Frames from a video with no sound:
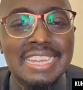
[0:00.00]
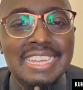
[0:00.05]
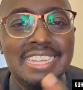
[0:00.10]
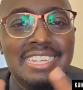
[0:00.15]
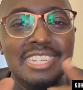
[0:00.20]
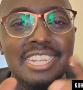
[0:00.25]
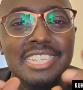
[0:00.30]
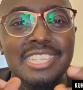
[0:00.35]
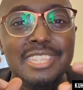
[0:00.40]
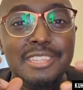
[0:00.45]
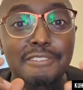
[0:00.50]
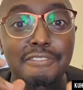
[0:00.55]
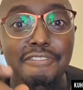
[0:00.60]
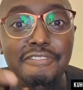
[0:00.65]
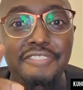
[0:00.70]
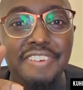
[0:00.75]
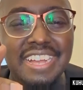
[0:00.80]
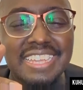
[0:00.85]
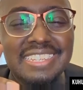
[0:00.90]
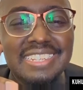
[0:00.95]
Teach them
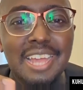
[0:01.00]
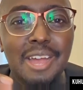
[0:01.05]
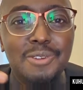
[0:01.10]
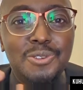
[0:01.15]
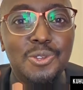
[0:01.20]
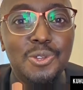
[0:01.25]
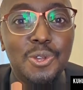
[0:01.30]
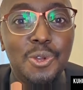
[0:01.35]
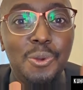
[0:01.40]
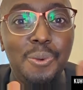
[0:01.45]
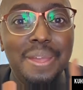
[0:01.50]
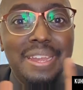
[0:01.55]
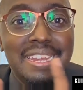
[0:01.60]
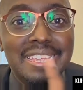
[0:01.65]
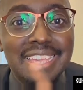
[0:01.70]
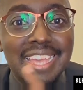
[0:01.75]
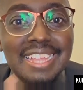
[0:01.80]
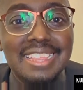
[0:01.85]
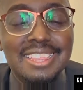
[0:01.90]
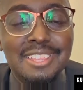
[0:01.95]
first how to go
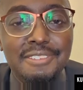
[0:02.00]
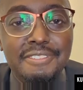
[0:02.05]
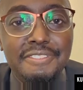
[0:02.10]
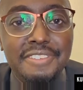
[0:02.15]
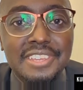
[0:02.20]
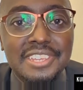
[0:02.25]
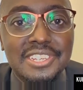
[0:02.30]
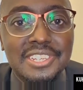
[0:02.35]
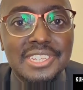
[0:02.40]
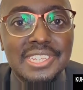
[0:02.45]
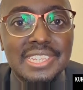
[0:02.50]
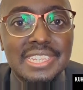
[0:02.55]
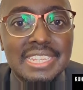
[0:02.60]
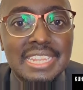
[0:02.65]
and get the fish.